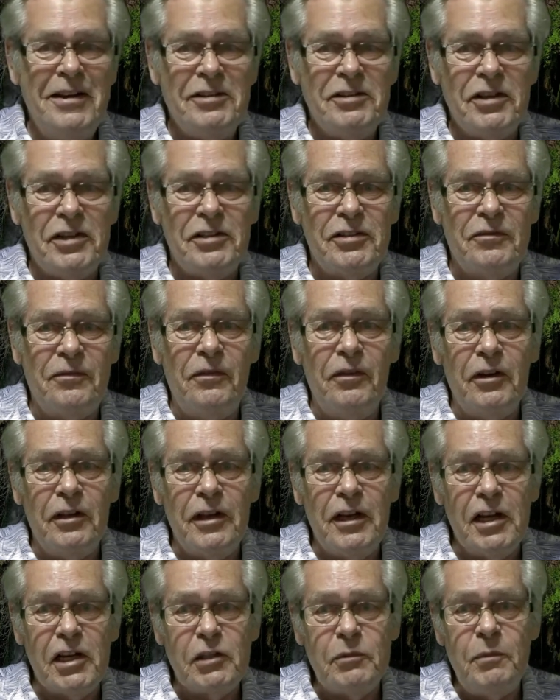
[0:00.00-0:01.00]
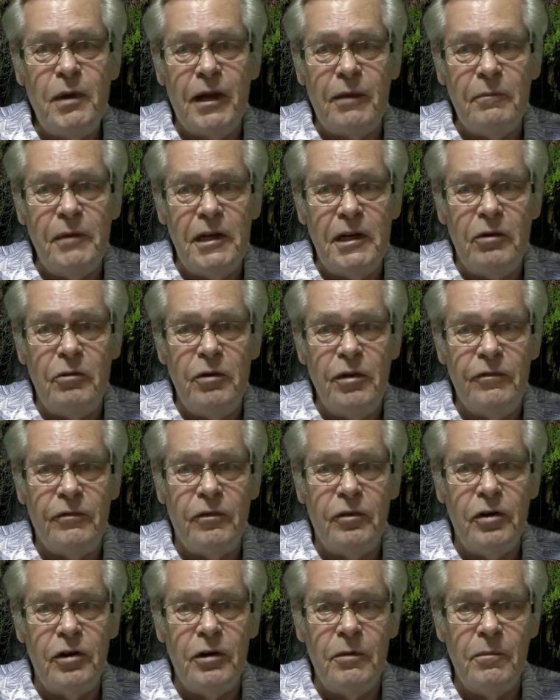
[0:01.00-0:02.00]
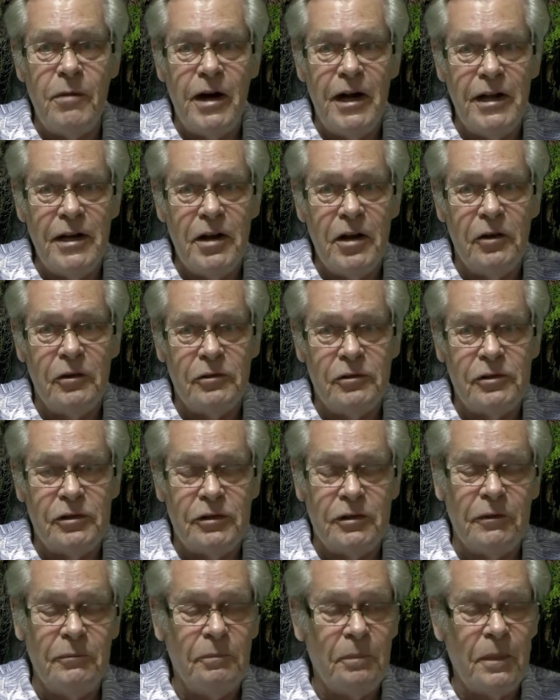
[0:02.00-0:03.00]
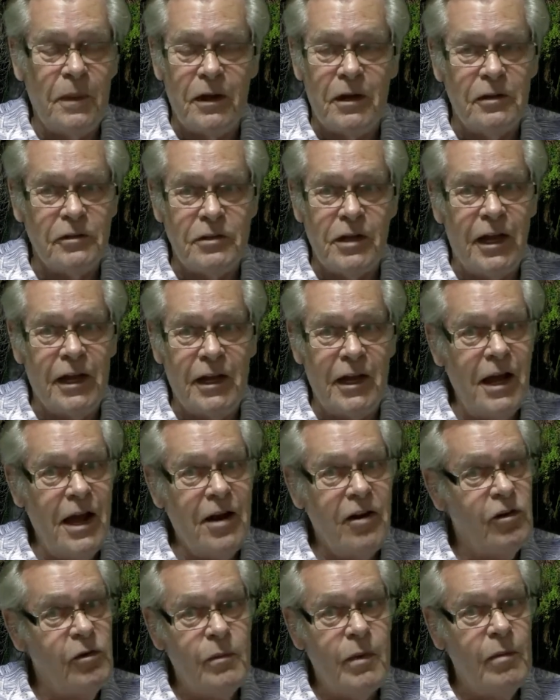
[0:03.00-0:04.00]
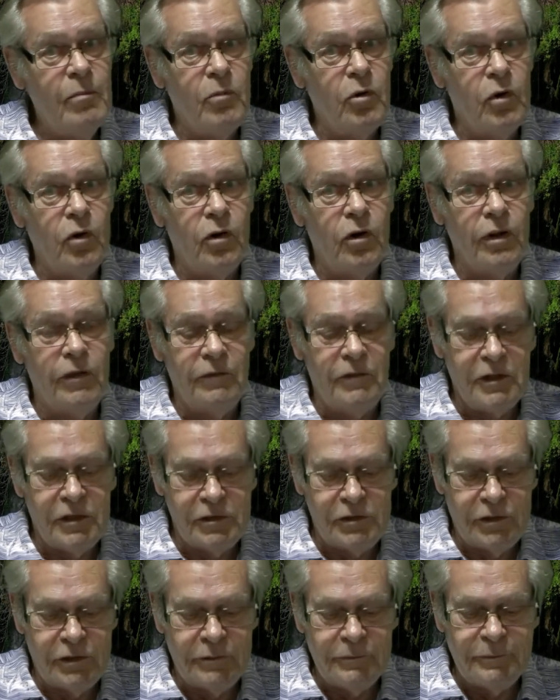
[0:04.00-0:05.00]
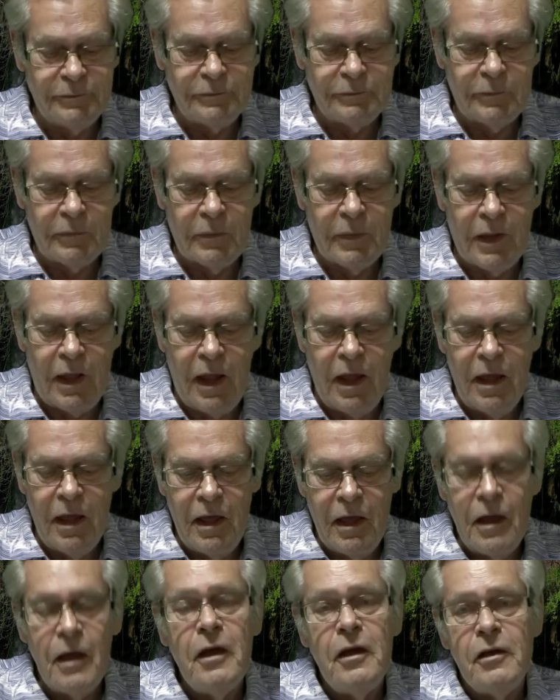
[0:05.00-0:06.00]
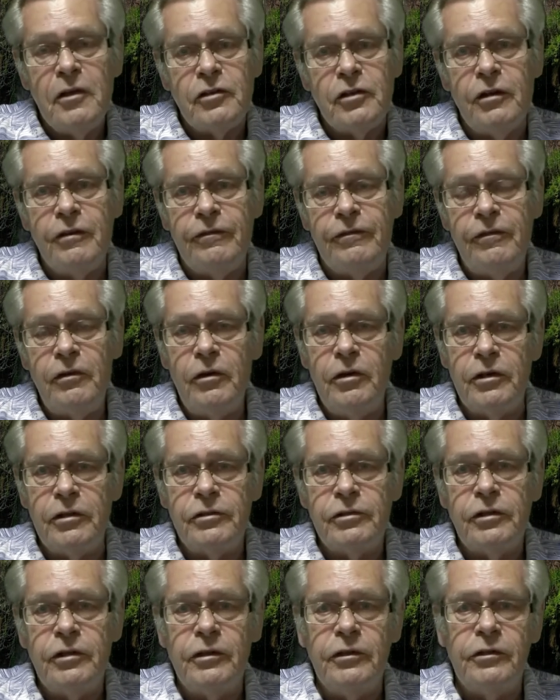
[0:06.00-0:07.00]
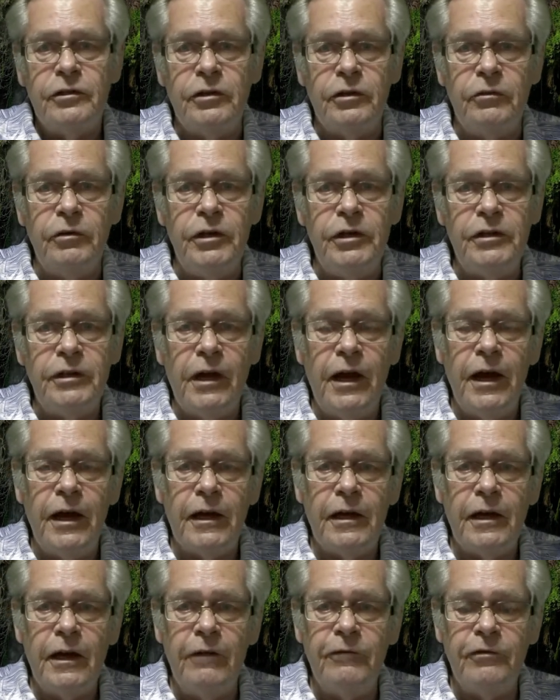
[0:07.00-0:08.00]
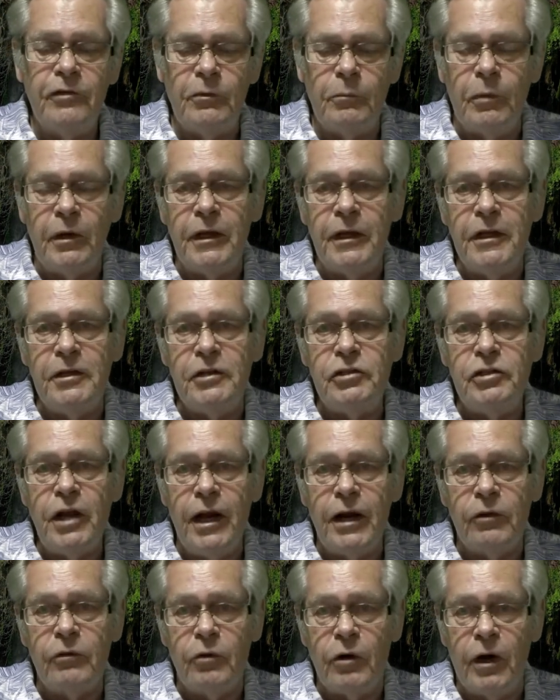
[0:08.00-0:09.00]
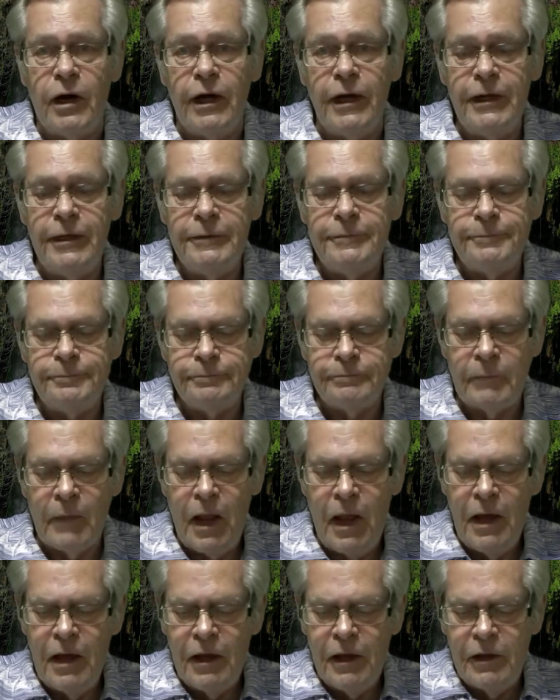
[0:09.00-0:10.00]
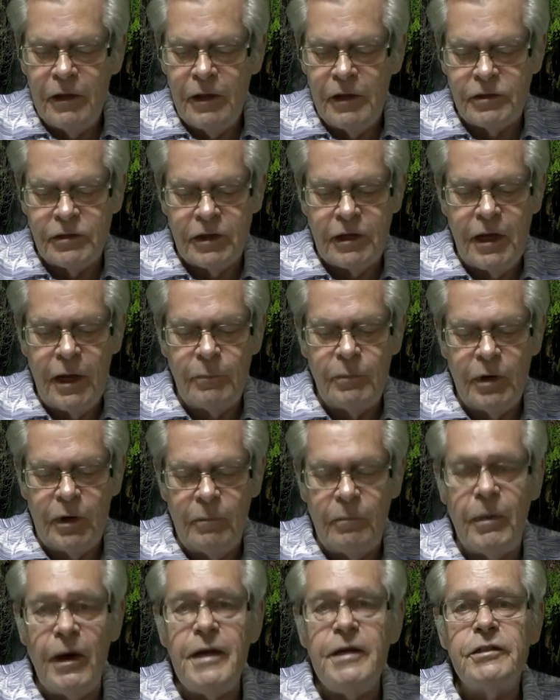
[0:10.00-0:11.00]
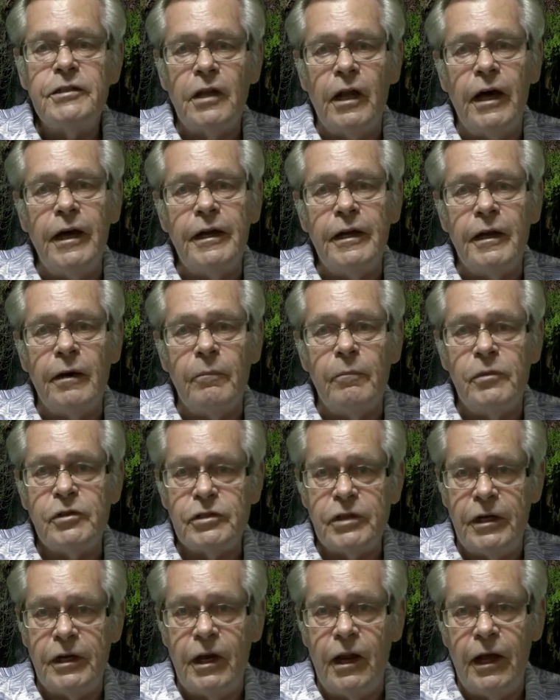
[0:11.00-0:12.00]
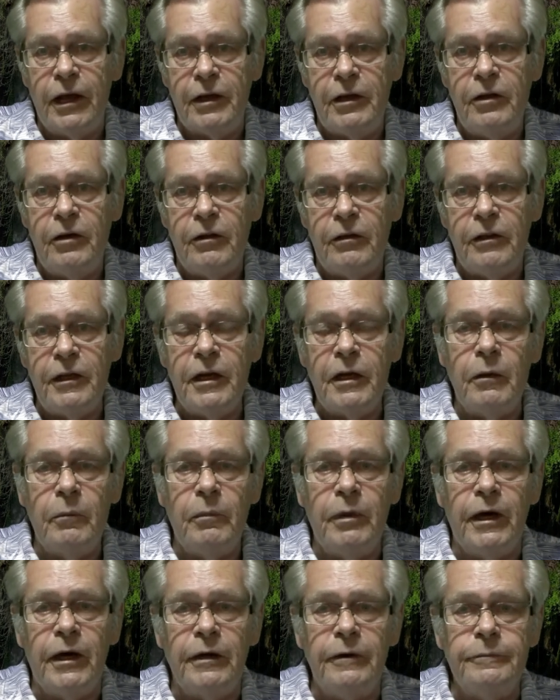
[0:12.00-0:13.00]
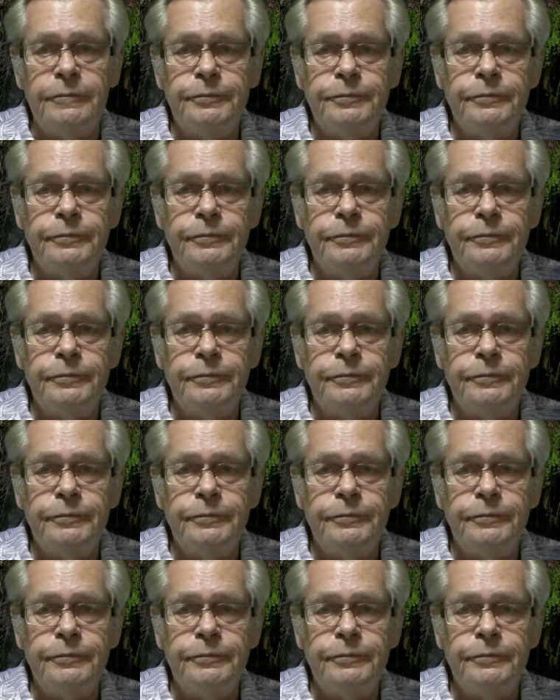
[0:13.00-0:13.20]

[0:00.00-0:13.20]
just fully expect me to refer to my notes because I can't remember all of this. So first, to retire comfortably in Chiang Rai, there's a couple of baseline numbers I'd like you to think about.